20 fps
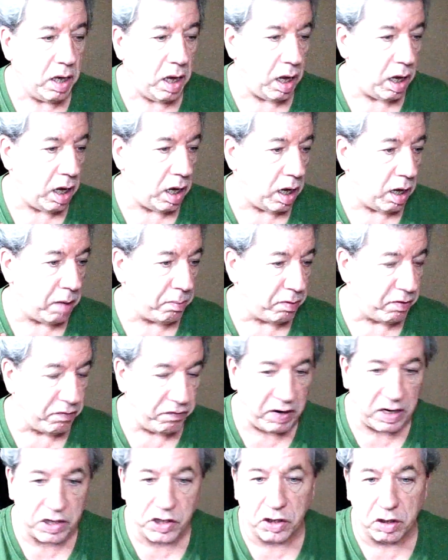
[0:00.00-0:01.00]

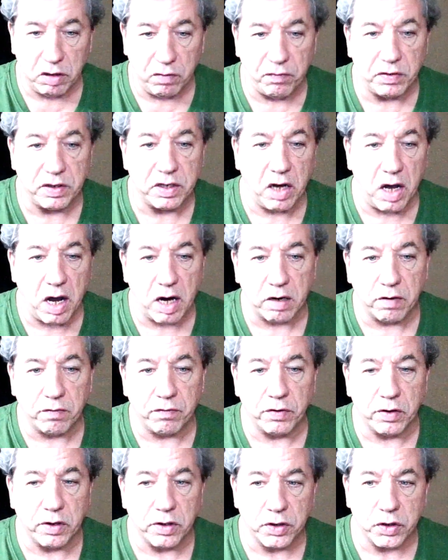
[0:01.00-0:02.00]
professional
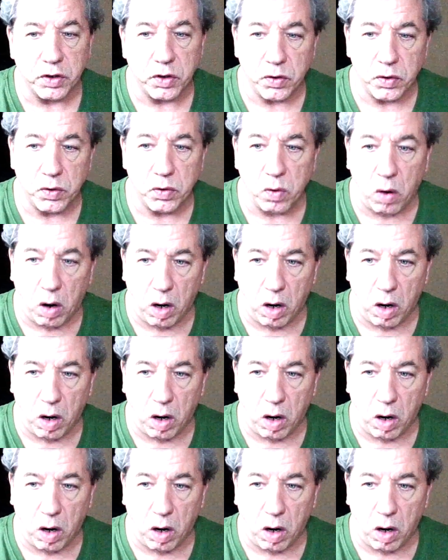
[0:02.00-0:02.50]
photographers who